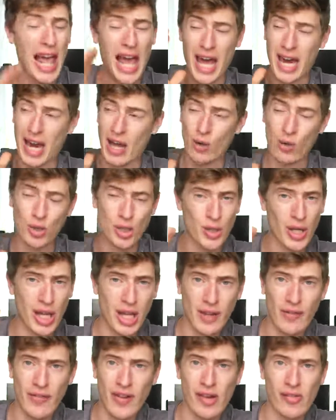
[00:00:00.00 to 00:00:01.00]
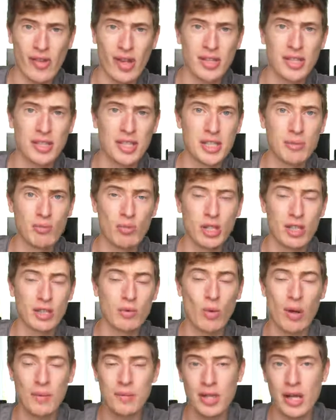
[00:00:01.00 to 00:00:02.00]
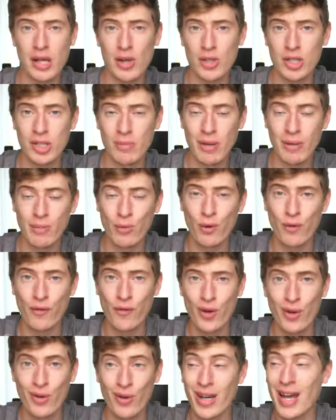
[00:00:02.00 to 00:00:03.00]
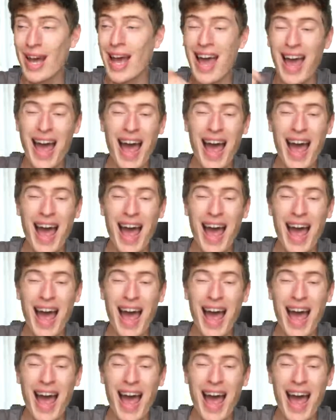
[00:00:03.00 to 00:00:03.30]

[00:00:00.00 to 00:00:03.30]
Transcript: and I also get the fact that Teespring's website looks a bit more fluid,